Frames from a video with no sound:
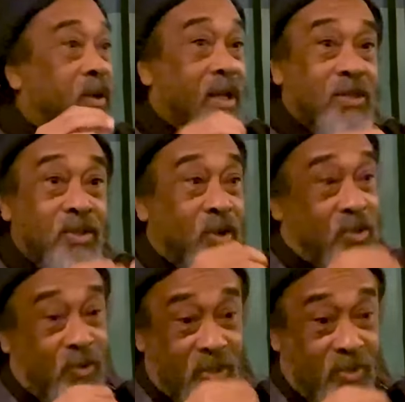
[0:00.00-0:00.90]
That's his,
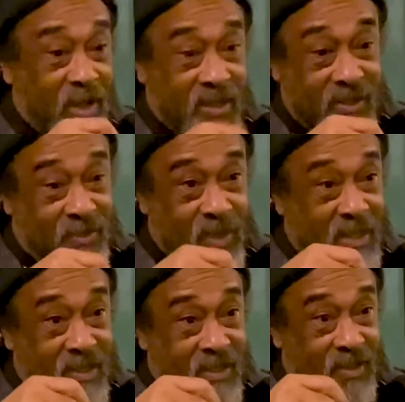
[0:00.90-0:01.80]
also his writing, his
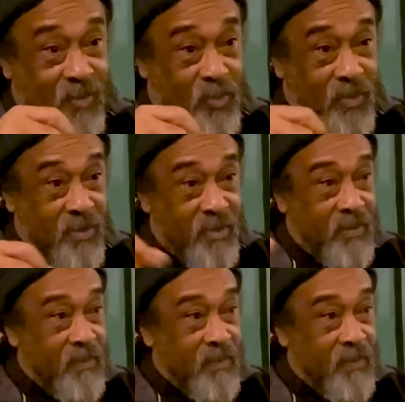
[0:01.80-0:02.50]
writing in this book.